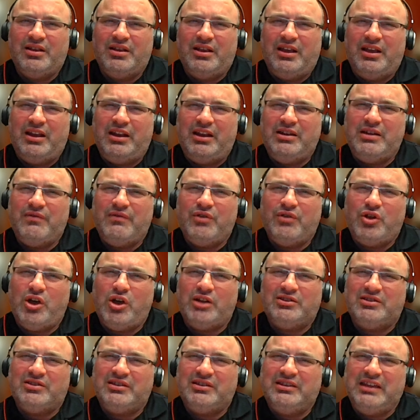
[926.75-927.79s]
And I never got
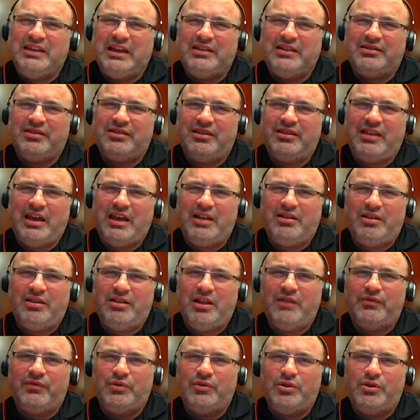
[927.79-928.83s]
to get to that
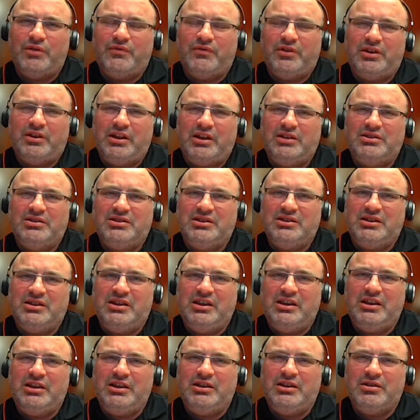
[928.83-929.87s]
level of an
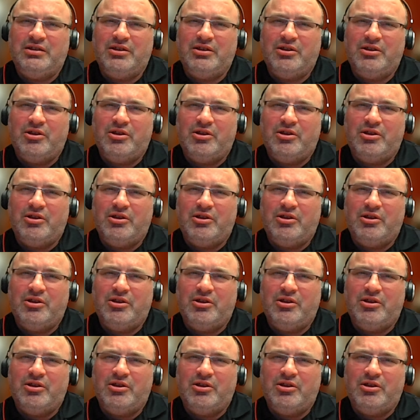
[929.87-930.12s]
NDE,